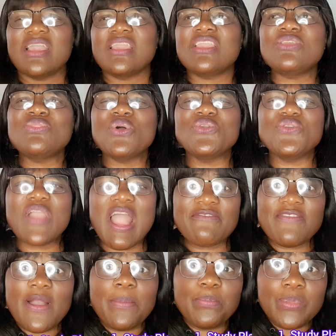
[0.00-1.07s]
You know, you
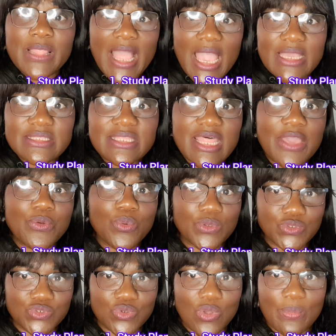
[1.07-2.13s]
have applied that you
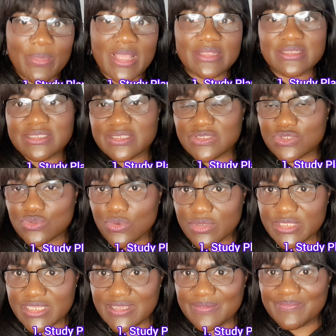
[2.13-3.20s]
want to come and
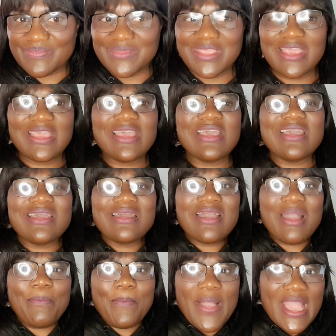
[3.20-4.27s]
study.
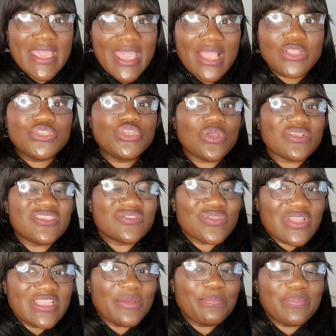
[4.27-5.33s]
Package your
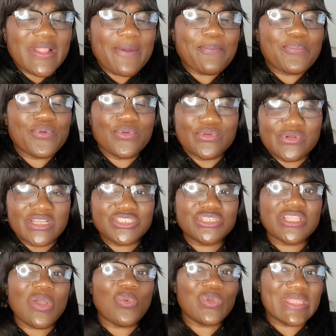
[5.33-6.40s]
study plan
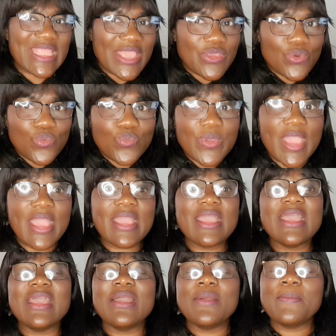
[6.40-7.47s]
progression. I will tell you where
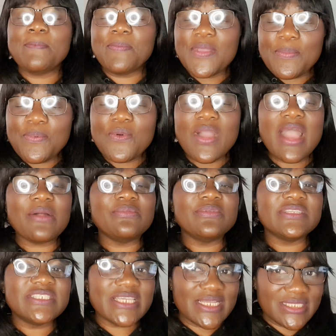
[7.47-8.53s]
people are
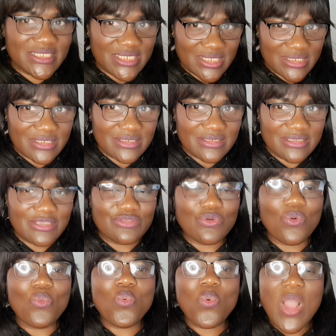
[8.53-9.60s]
rejected. You
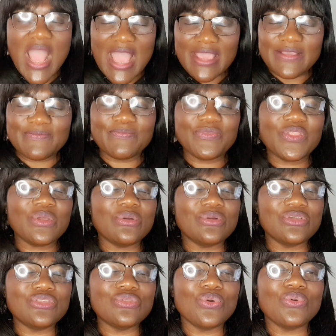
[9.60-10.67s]
know, why,
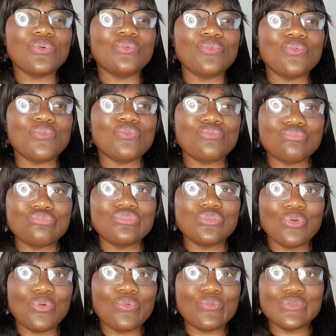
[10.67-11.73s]
you
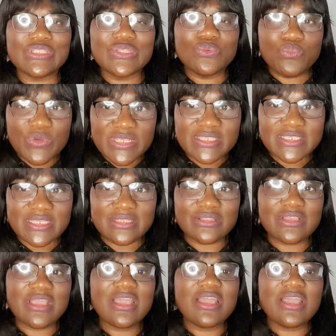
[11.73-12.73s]
know, the reason